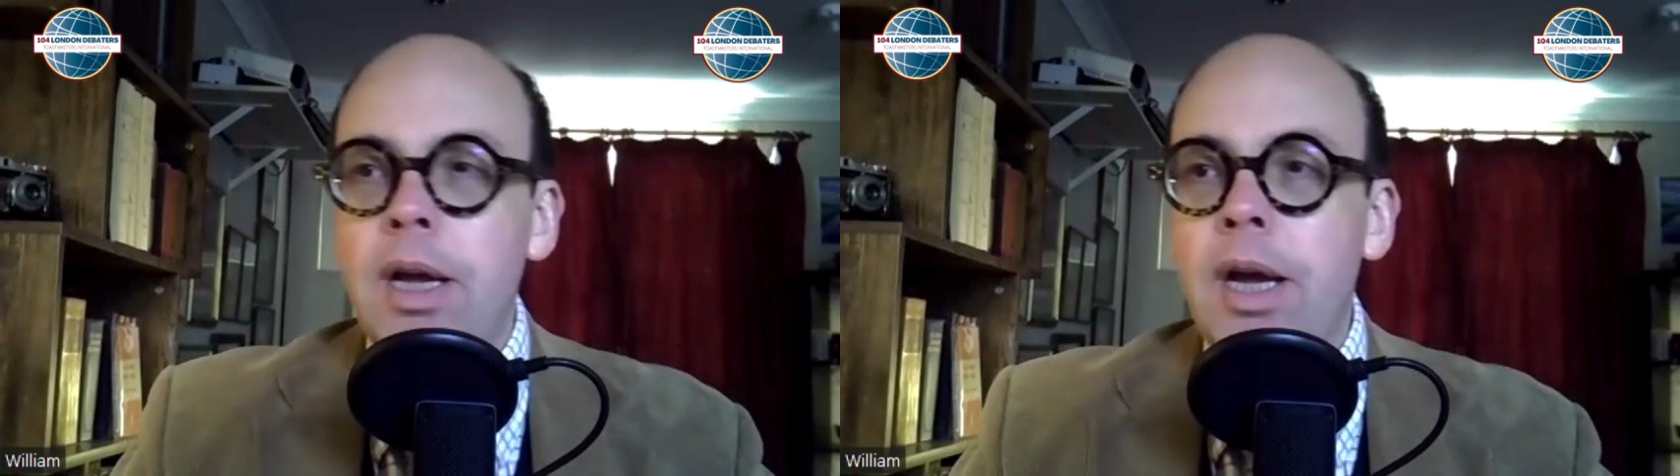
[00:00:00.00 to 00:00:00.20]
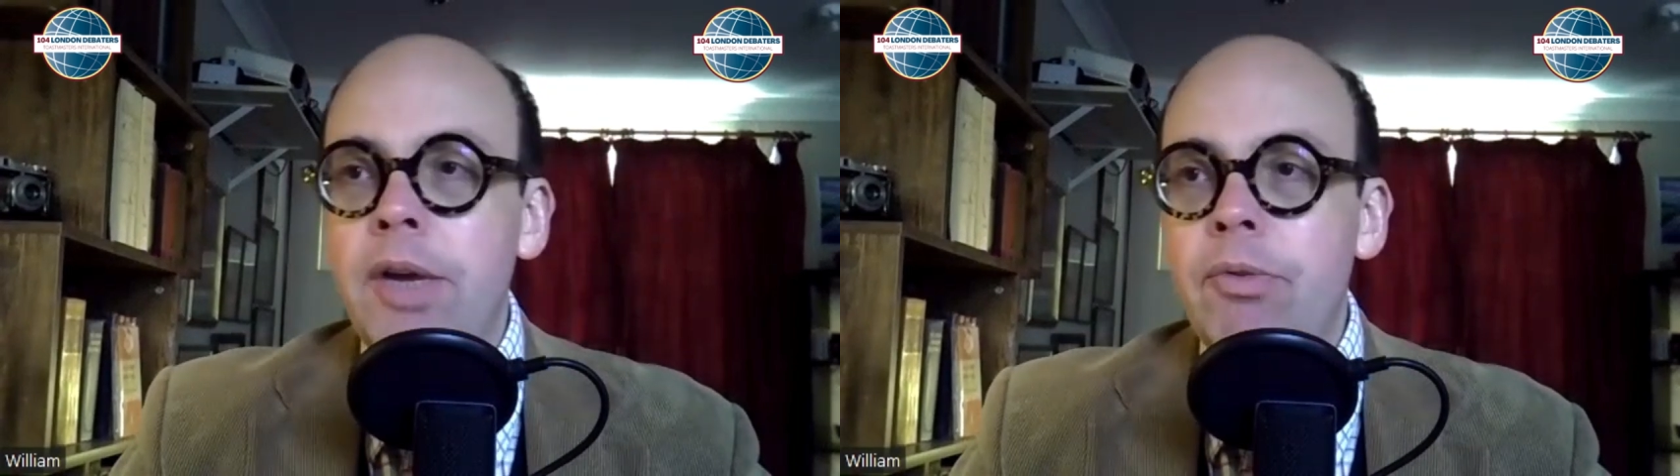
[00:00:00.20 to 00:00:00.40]

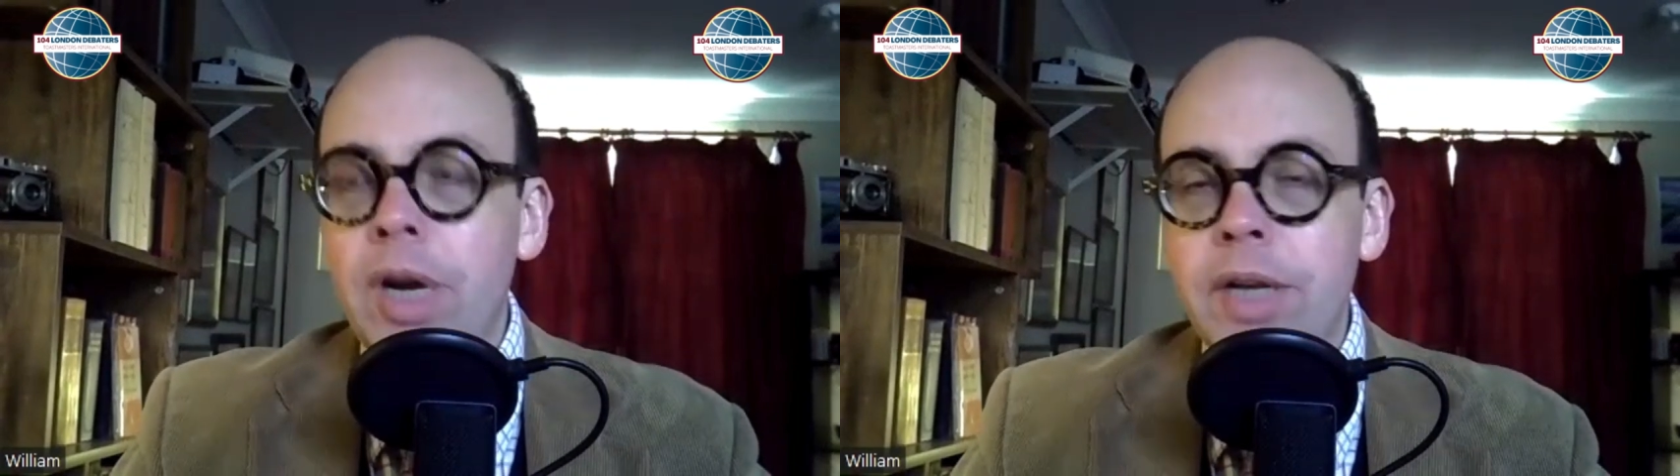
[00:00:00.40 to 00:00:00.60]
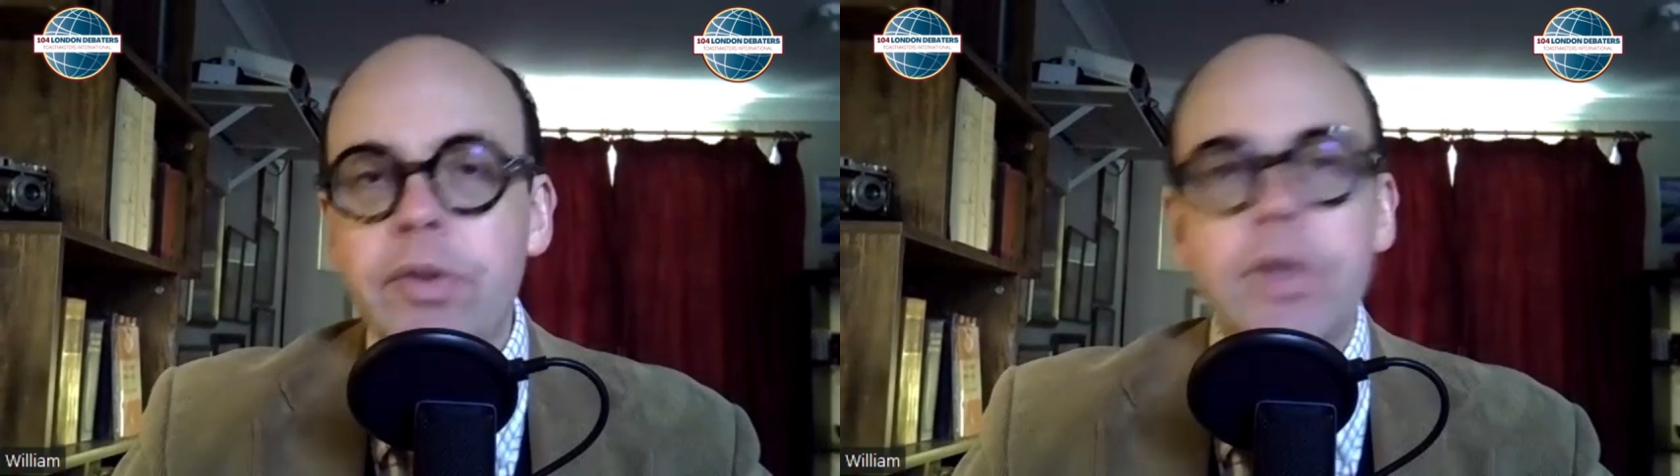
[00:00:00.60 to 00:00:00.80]
I
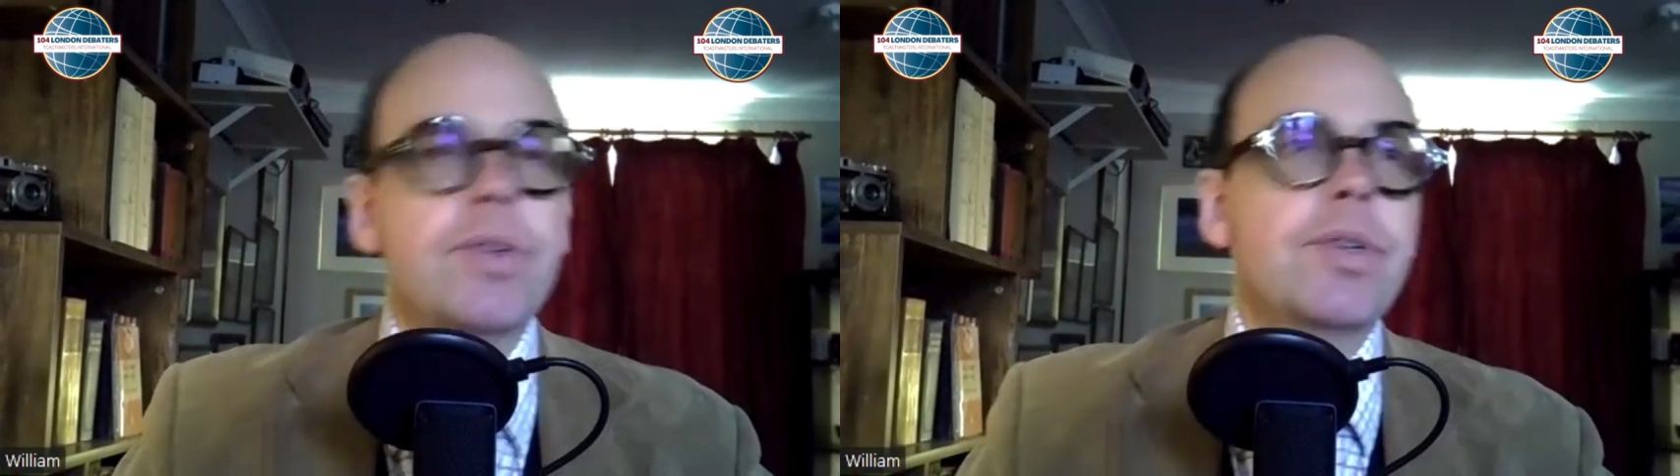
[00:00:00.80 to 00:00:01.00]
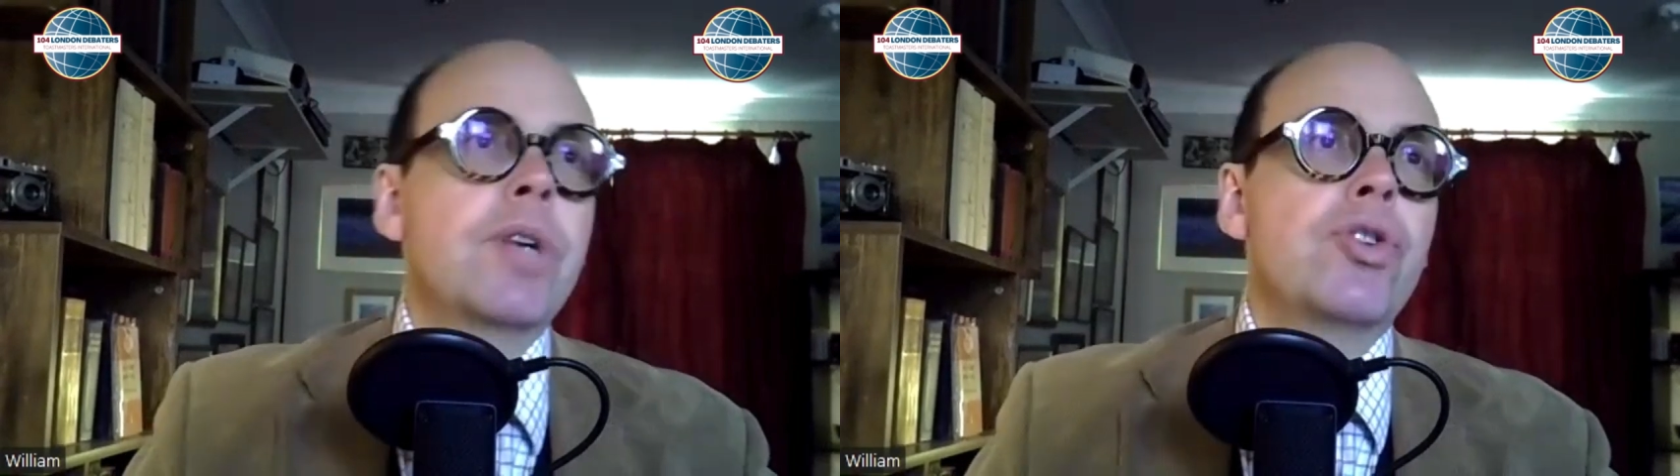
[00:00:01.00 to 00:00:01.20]
write the
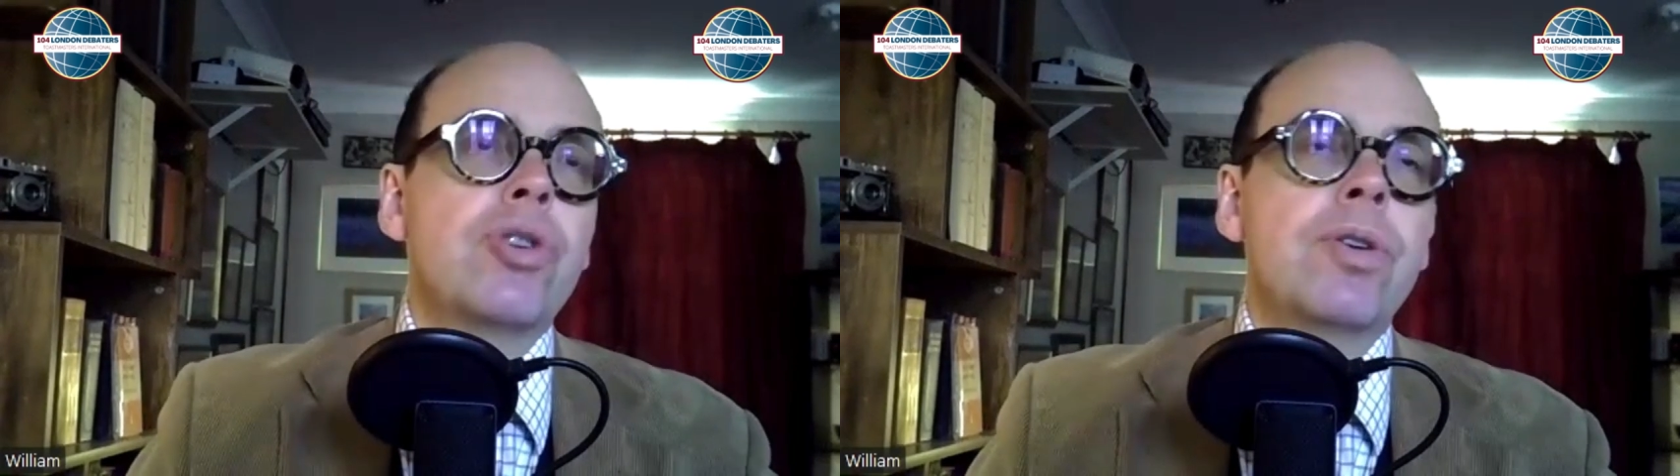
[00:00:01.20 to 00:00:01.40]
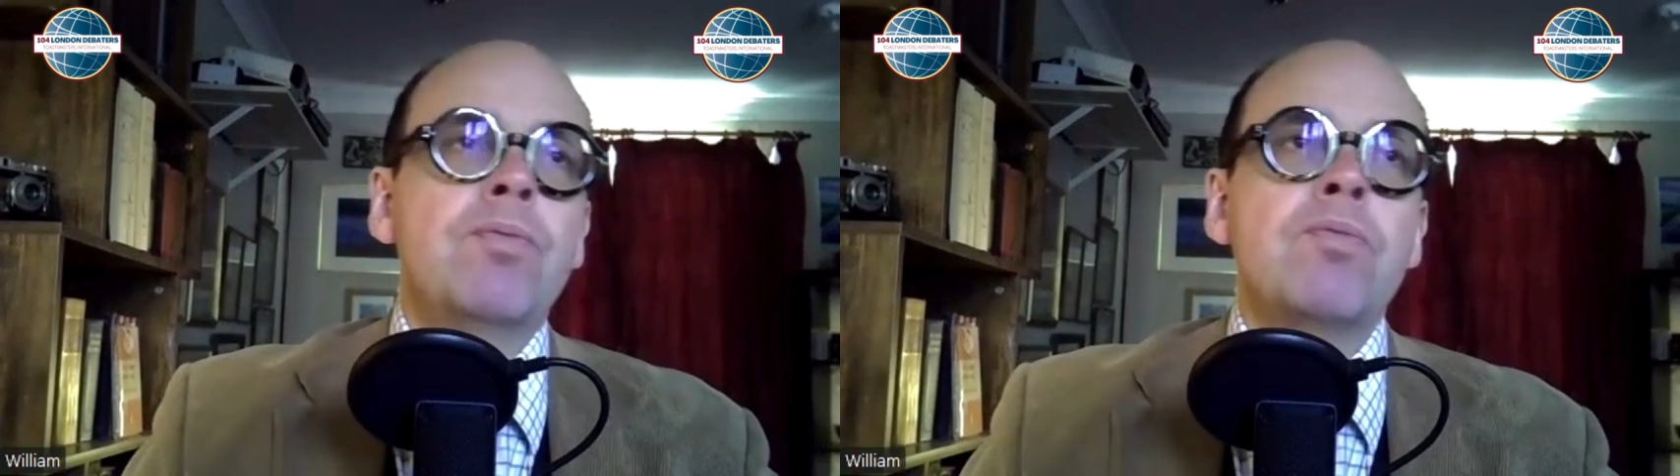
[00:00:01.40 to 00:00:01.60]

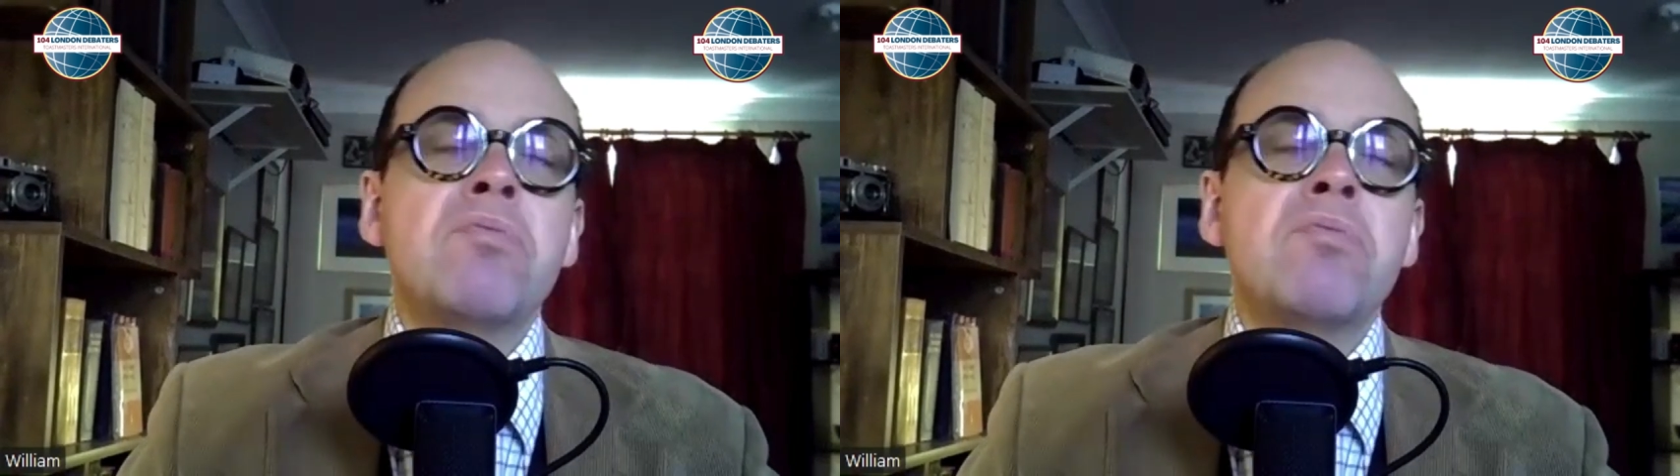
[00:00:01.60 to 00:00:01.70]
introduction.